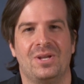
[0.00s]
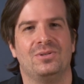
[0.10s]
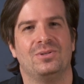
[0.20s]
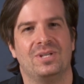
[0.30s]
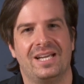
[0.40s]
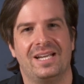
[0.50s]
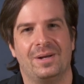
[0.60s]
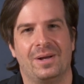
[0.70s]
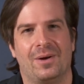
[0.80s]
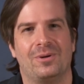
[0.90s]

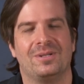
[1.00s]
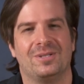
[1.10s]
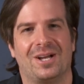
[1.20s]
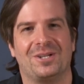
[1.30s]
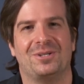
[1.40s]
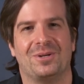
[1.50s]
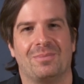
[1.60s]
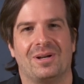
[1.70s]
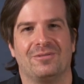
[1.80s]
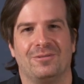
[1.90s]
Today, I want to talk to you
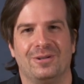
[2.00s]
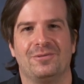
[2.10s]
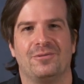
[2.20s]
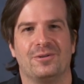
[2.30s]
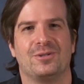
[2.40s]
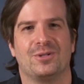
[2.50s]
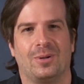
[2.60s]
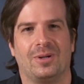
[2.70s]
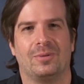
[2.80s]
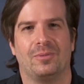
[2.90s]
about Fluke's First
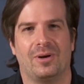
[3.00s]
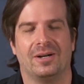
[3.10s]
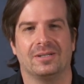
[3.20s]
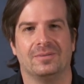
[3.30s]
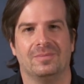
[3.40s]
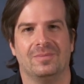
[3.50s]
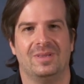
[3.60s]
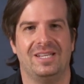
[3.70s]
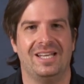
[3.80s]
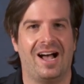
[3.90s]
Solar product, the